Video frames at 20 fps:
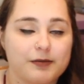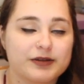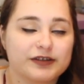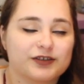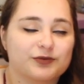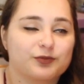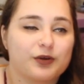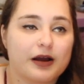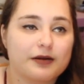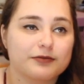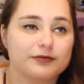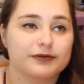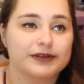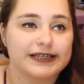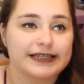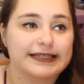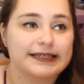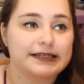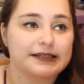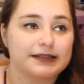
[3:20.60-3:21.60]
I mean, she probably
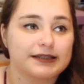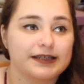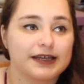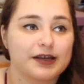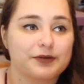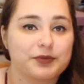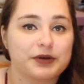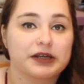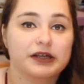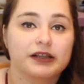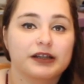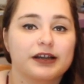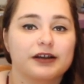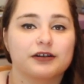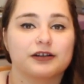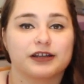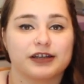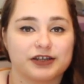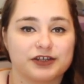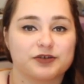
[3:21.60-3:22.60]
still did, but
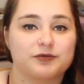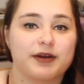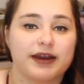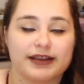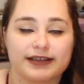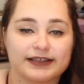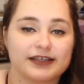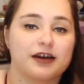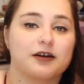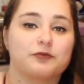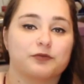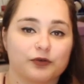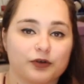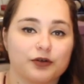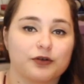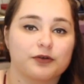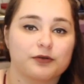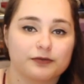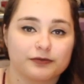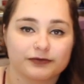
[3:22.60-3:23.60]
clearly she made some
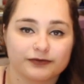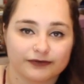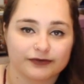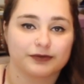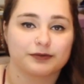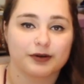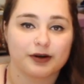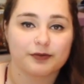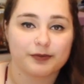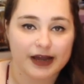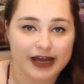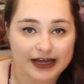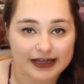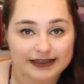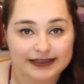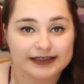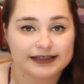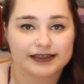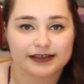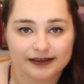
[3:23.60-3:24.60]
room for
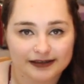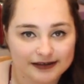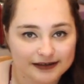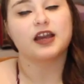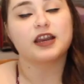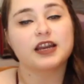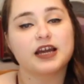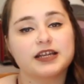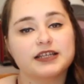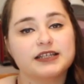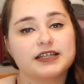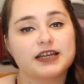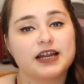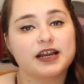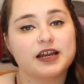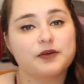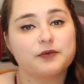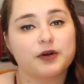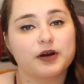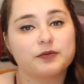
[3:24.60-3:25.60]
romance. In
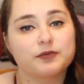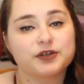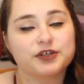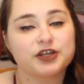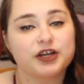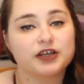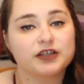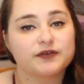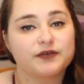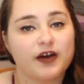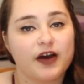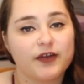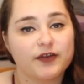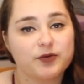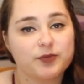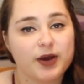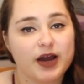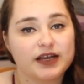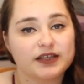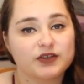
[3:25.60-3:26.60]
1991, Michelle's
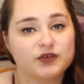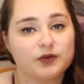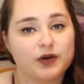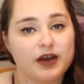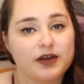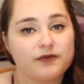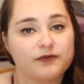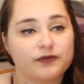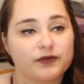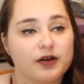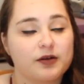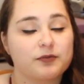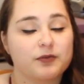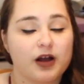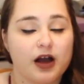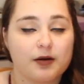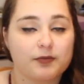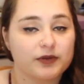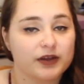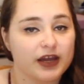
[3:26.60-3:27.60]
father passed away from
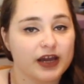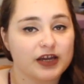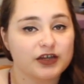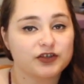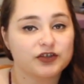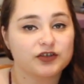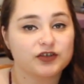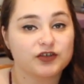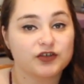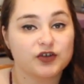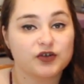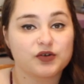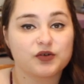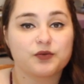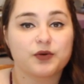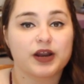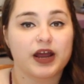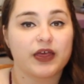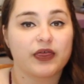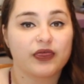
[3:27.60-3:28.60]
complications due to
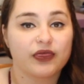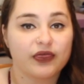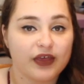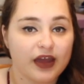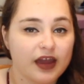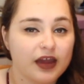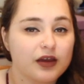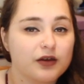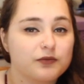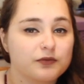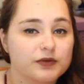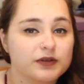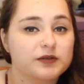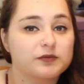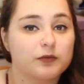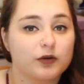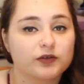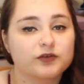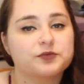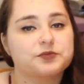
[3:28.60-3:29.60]
what I think was
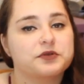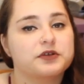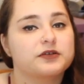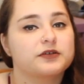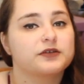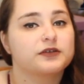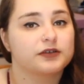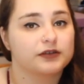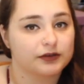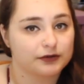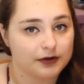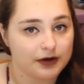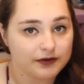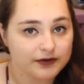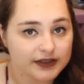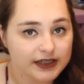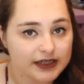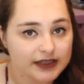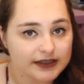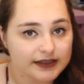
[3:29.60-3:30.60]
multiple
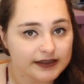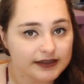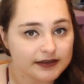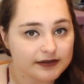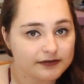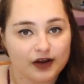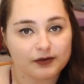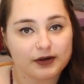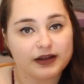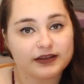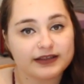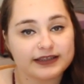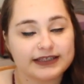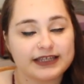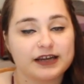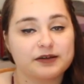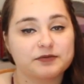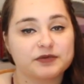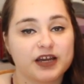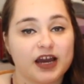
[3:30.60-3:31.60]
sclerosis. Around the
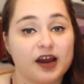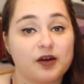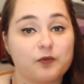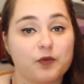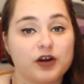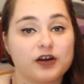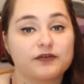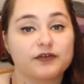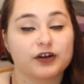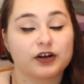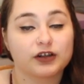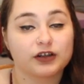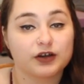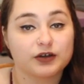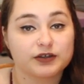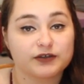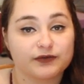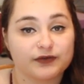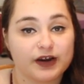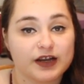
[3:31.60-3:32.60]
same time, one of her
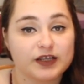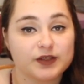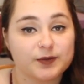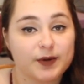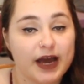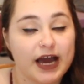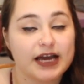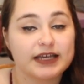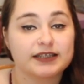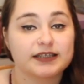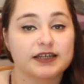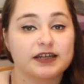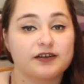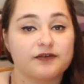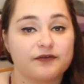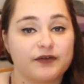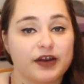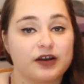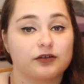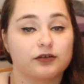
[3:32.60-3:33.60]
close friends passed in a
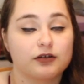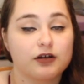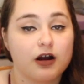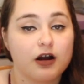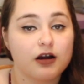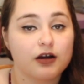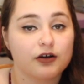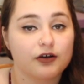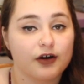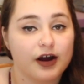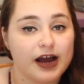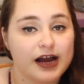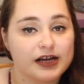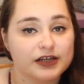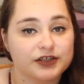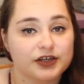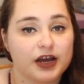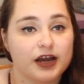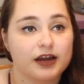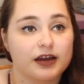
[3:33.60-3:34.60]
fatal car
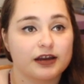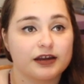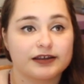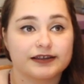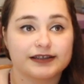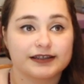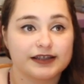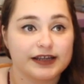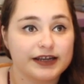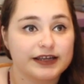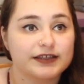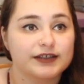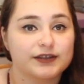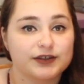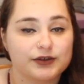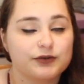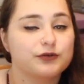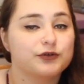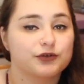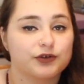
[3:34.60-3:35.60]
crash, and it's these
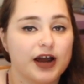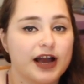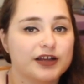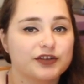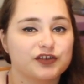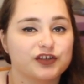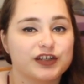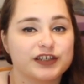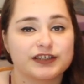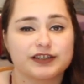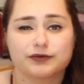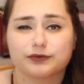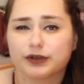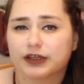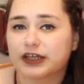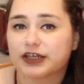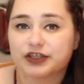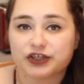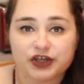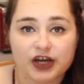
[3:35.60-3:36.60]
two tragedies that
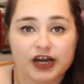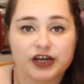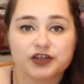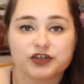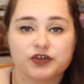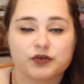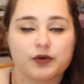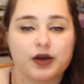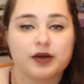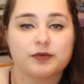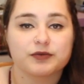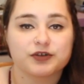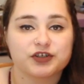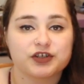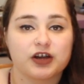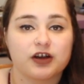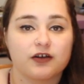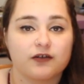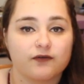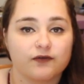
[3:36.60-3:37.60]
really changed the way
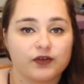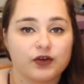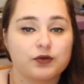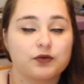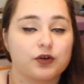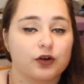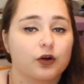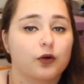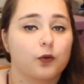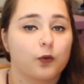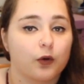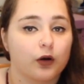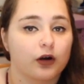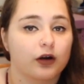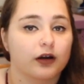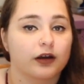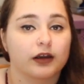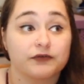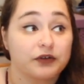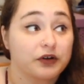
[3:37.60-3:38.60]
Michelle viewed her
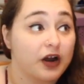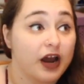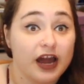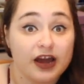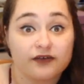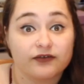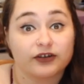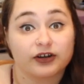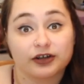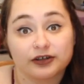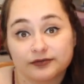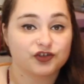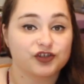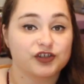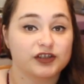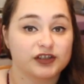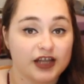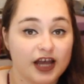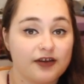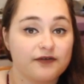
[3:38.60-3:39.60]
work forever.
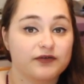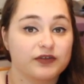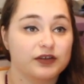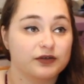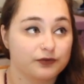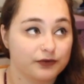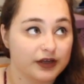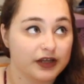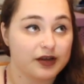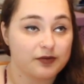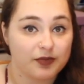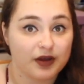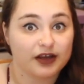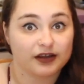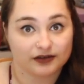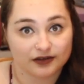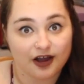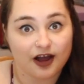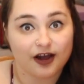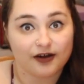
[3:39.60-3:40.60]
She left the really
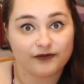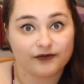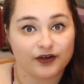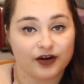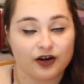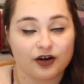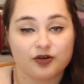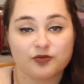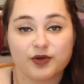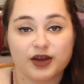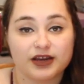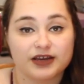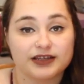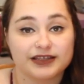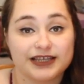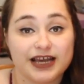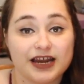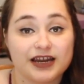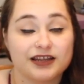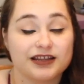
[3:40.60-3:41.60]
big law firm and
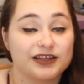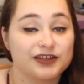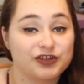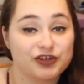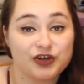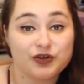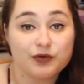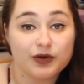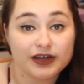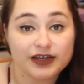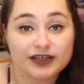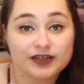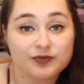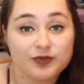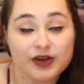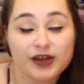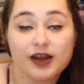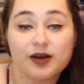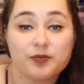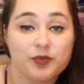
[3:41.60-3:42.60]
decided that she wanted to
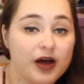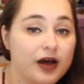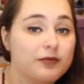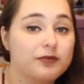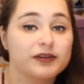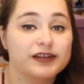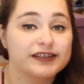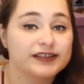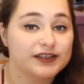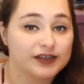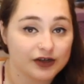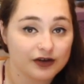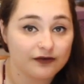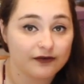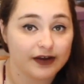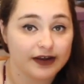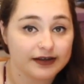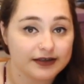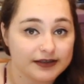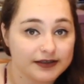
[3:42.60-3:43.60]
be a public
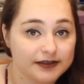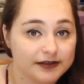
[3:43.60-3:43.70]
servant.